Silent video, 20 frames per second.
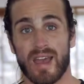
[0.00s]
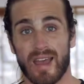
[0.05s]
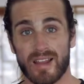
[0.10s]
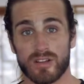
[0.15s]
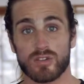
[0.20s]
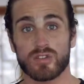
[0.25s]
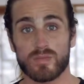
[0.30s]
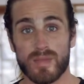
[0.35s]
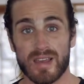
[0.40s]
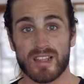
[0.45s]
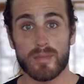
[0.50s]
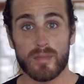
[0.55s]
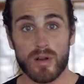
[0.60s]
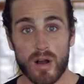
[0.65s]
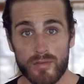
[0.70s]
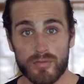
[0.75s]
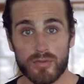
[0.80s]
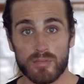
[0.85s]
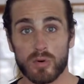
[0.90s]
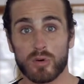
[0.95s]
and just make them
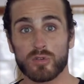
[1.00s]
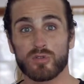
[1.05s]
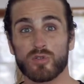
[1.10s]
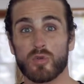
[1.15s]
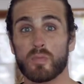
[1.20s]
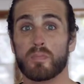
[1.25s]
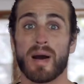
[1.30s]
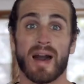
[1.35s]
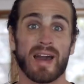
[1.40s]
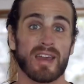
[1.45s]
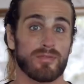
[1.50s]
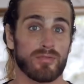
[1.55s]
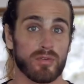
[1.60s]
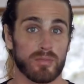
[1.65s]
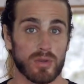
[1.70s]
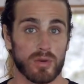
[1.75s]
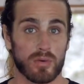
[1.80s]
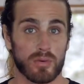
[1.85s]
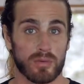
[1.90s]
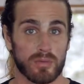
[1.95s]
comfortable to buy
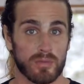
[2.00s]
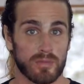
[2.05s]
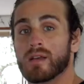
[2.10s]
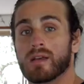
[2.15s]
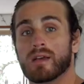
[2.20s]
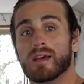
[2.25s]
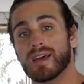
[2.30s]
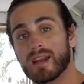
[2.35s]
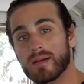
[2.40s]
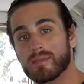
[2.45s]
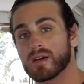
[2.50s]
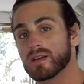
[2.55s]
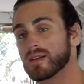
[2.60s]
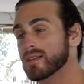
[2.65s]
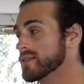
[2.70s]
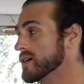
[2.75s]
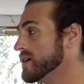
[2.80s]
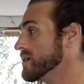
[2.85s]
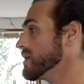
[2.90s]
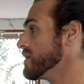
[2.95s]
from you. And I'm gonna
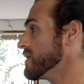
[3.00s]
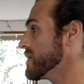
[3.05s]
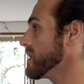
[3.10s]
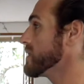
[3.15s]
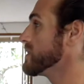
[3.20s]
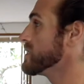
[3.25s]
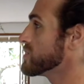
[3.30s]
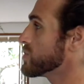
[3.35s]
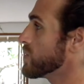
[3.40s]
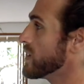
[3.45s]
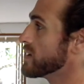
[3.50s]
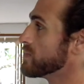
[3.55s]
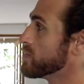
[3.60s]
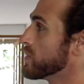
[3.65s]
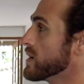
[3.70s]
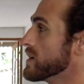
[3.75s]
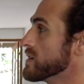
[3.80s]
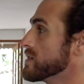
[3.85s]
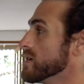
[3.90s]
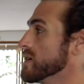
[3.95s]
tell you here on this
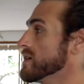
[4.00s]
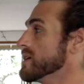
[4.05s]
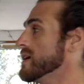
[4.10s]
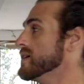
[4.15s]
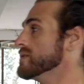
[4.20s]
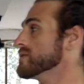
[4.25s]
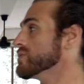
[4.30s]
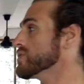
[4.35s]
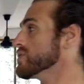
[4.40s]
whiteboard on how to